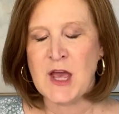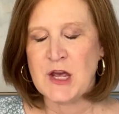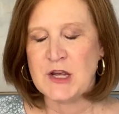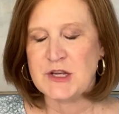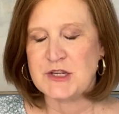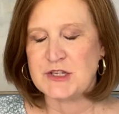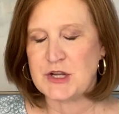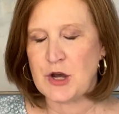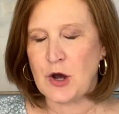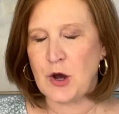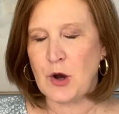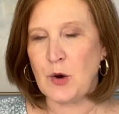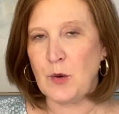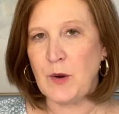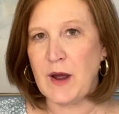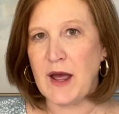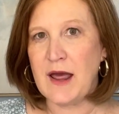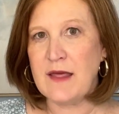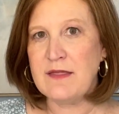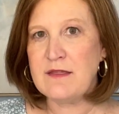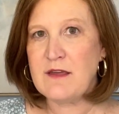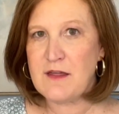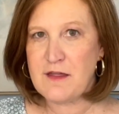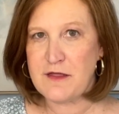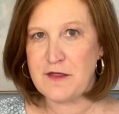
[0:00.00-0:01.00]
So
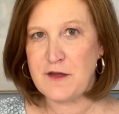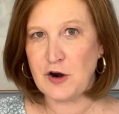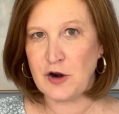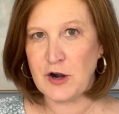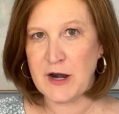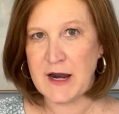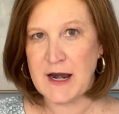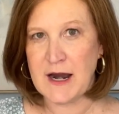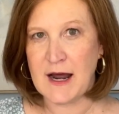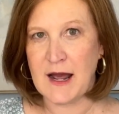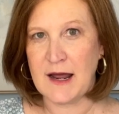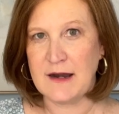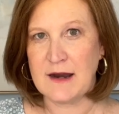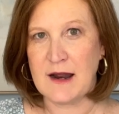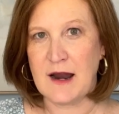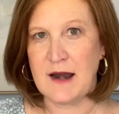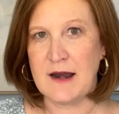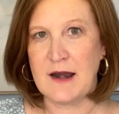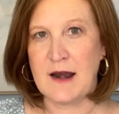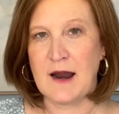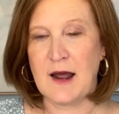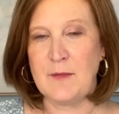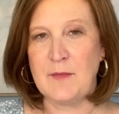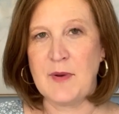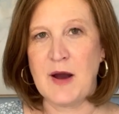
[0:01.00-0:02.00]
in the thirty-nine
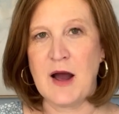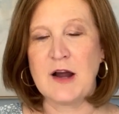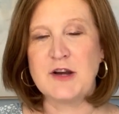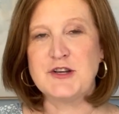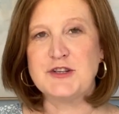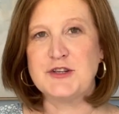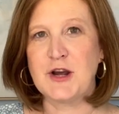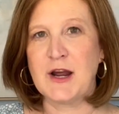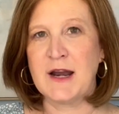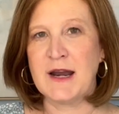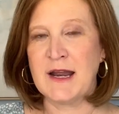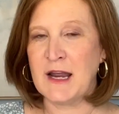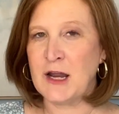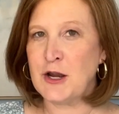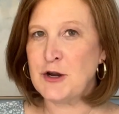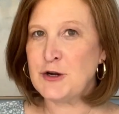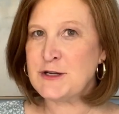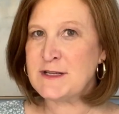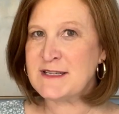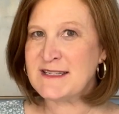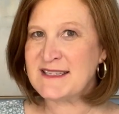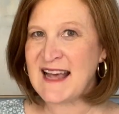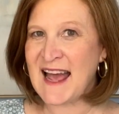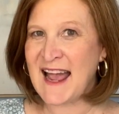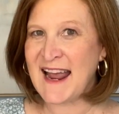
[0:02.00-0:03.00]
ninety-nine box, you're going to get your
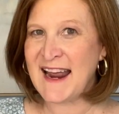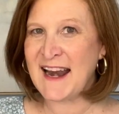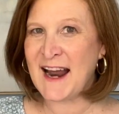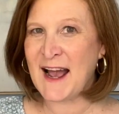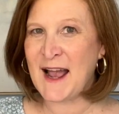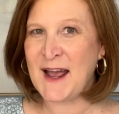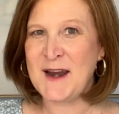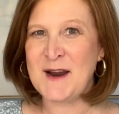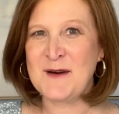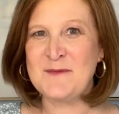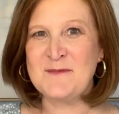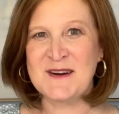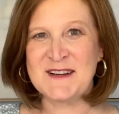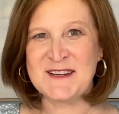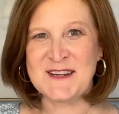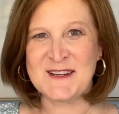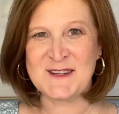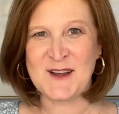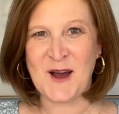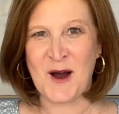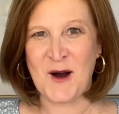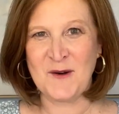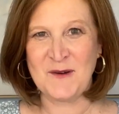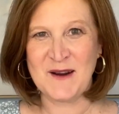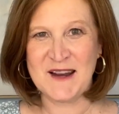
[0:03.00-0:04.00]
sight item, which is
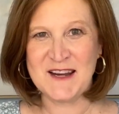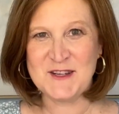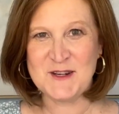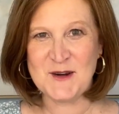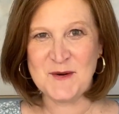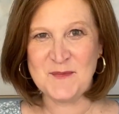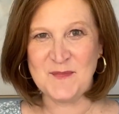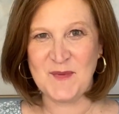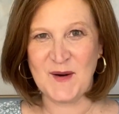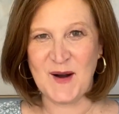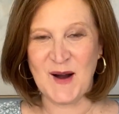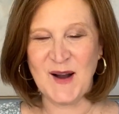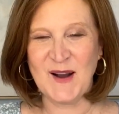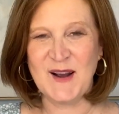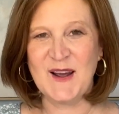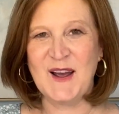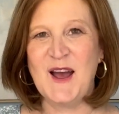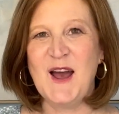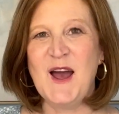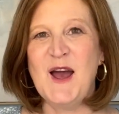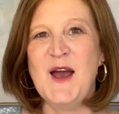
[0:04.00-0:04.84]
always your book.